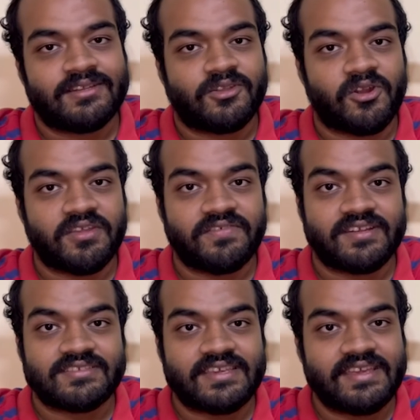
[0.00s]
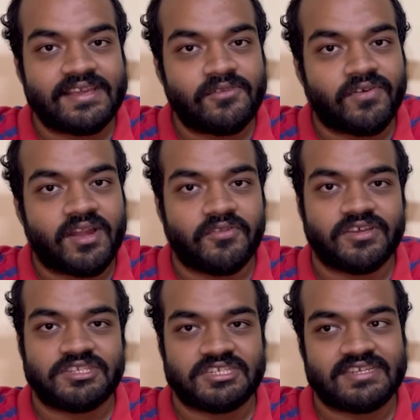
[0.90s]
Not even a single word
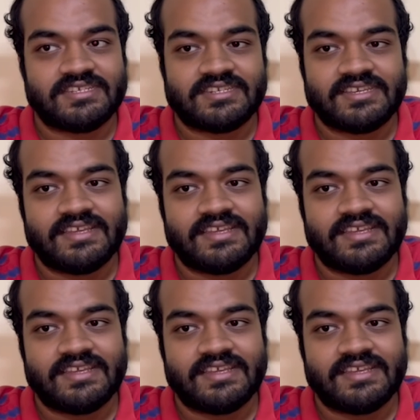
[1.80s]
was changed,